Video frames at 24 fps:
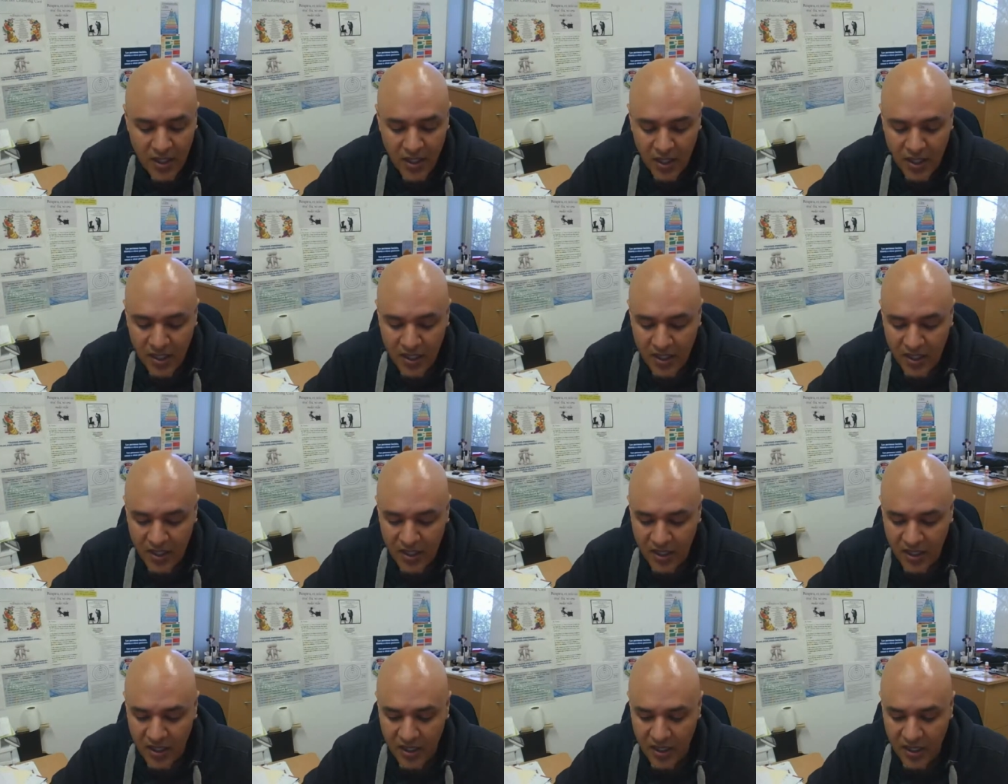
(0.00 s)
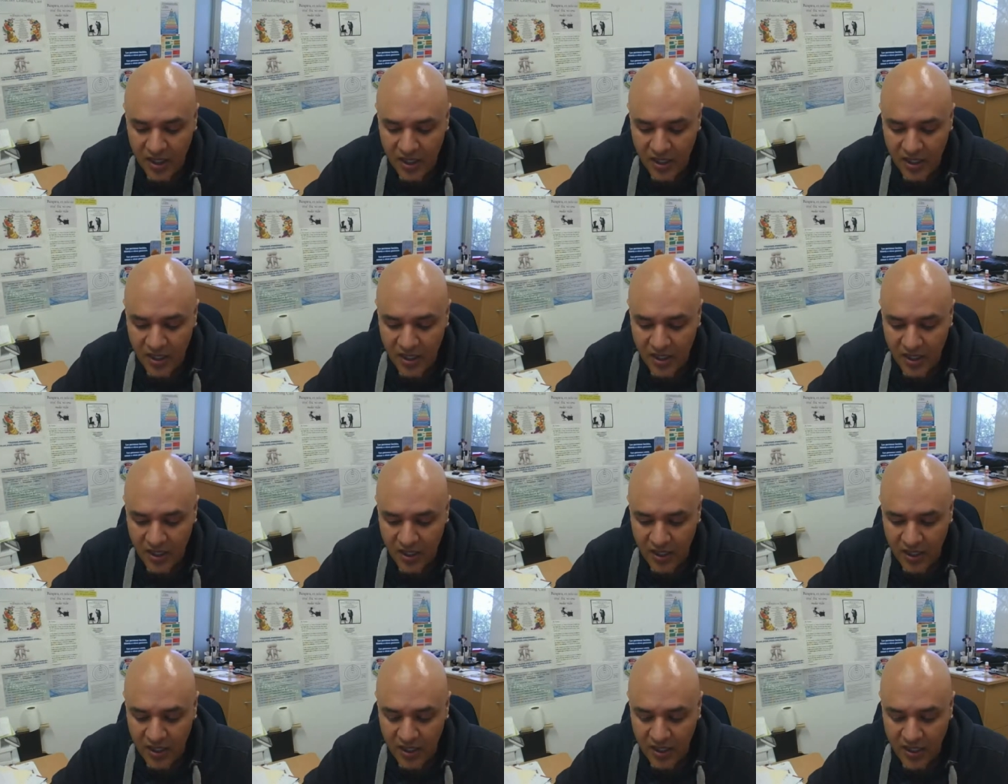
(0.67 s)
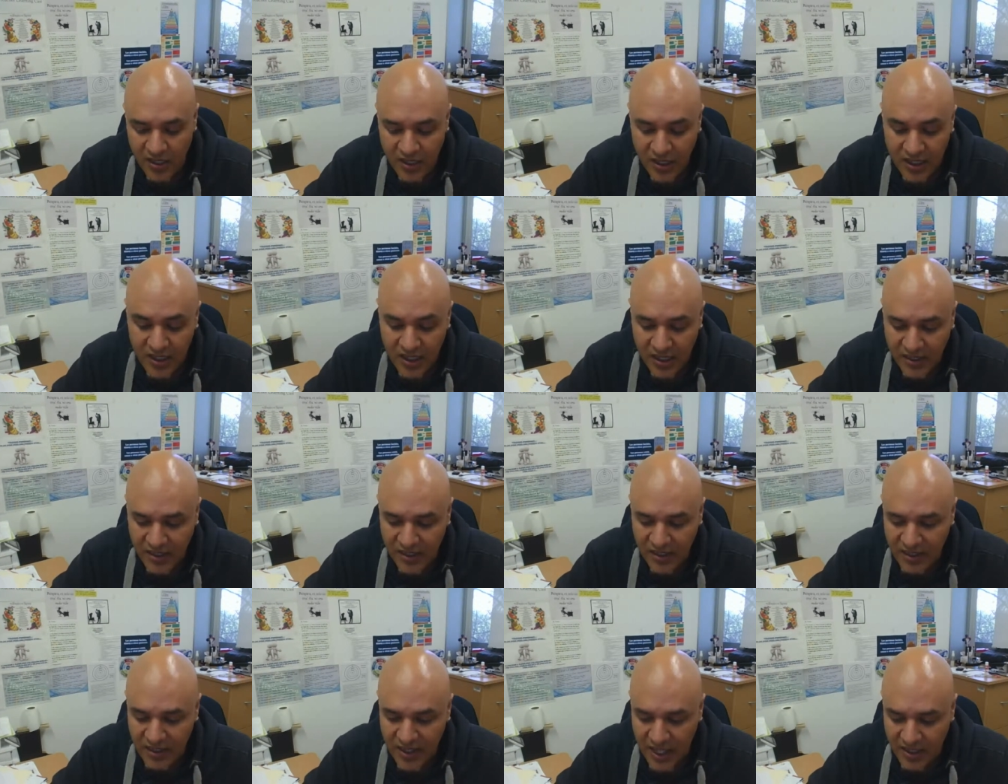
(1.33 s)
Uh, uh, indeed, I
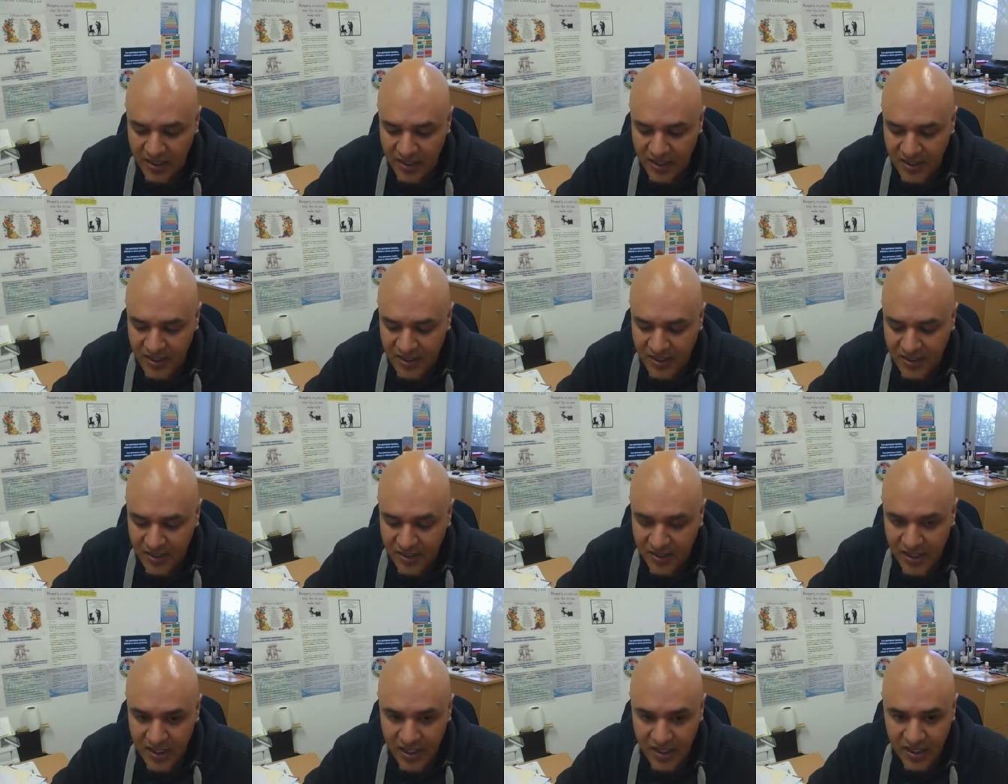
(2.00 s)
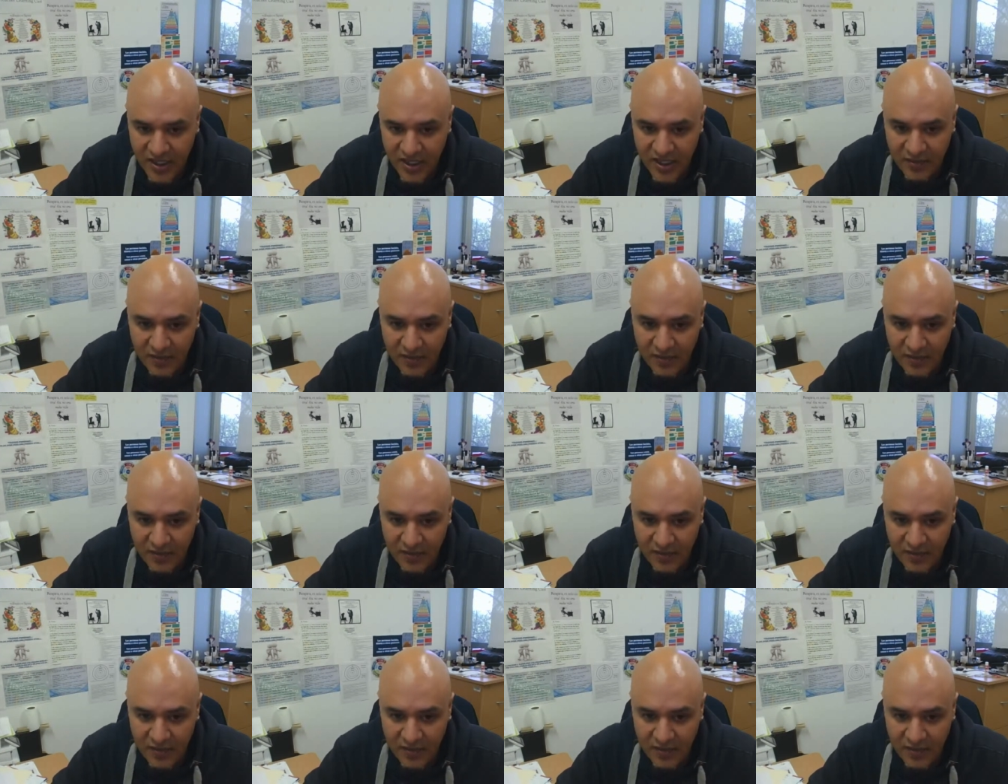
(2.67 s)
did that yesterday,